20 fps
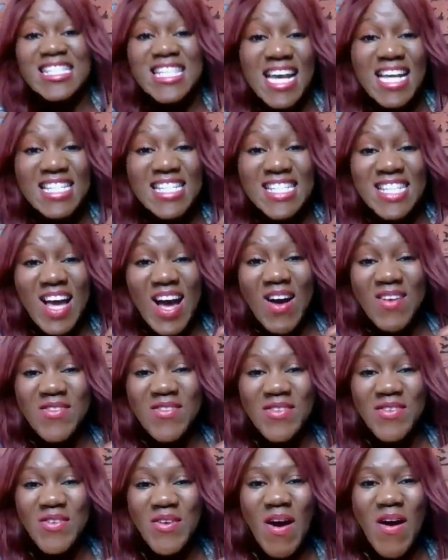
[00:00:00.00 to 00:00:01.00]
Six
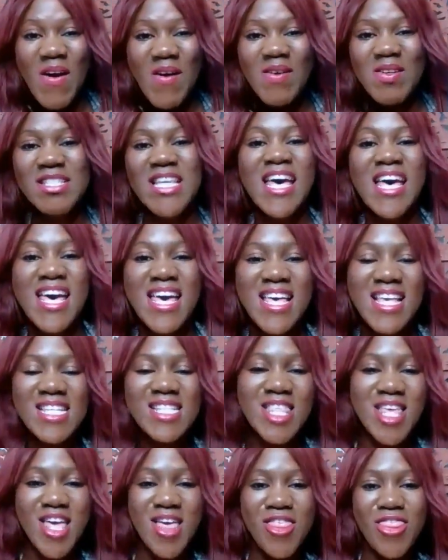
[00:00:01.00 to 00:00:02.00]
of Crows
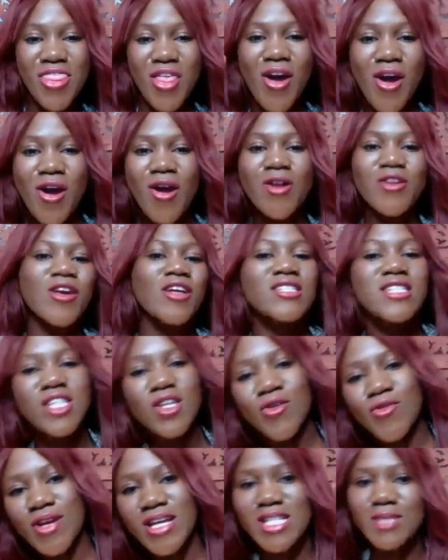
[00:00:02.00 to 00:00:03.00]
is the third
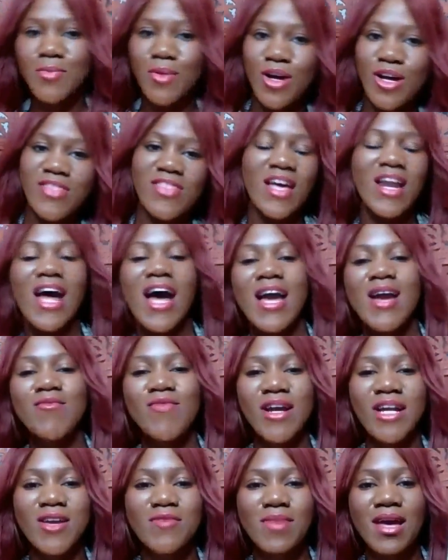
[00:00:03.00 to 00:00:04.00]
series book that I
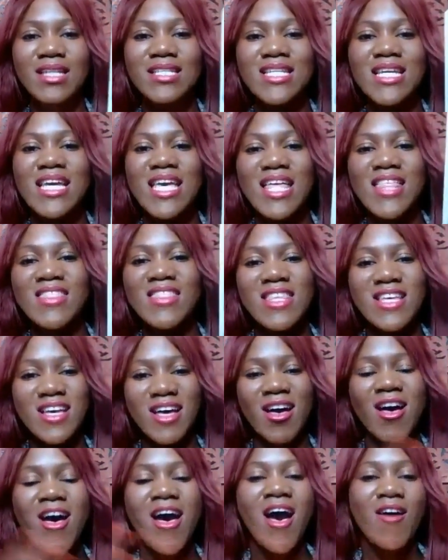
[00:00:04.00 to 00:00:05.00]
am recommending in
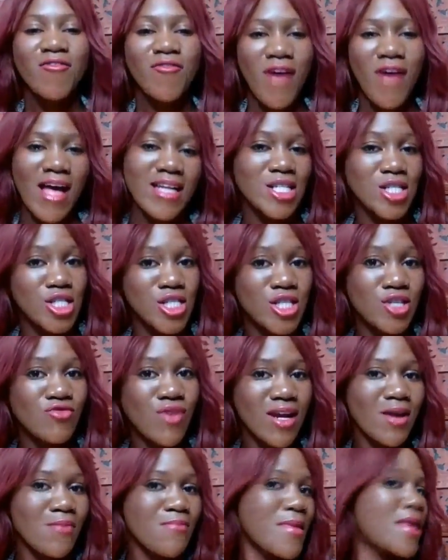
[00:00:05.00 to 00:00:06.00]
the Fantasy
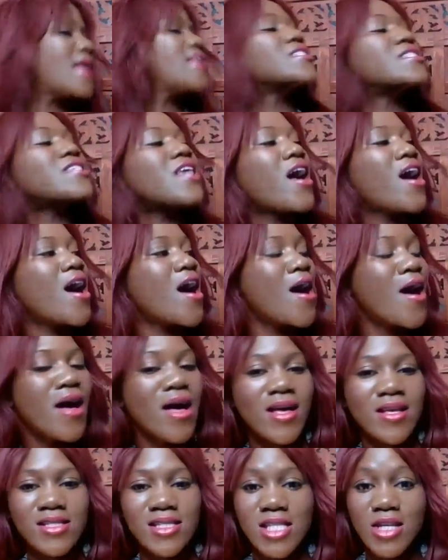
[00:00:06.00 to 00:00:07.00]
Recommends
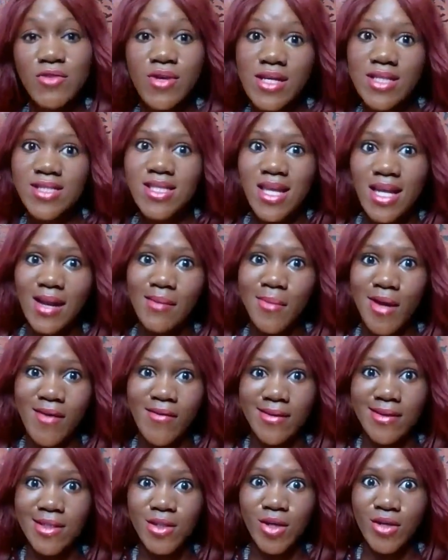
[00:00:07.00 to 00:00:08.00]
series that I'm
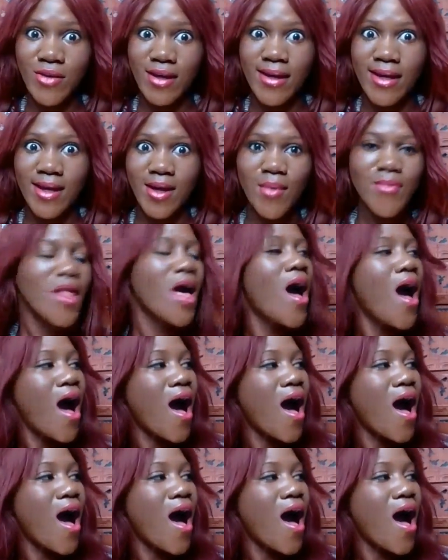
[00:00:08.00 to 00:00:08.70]
currently doing right now.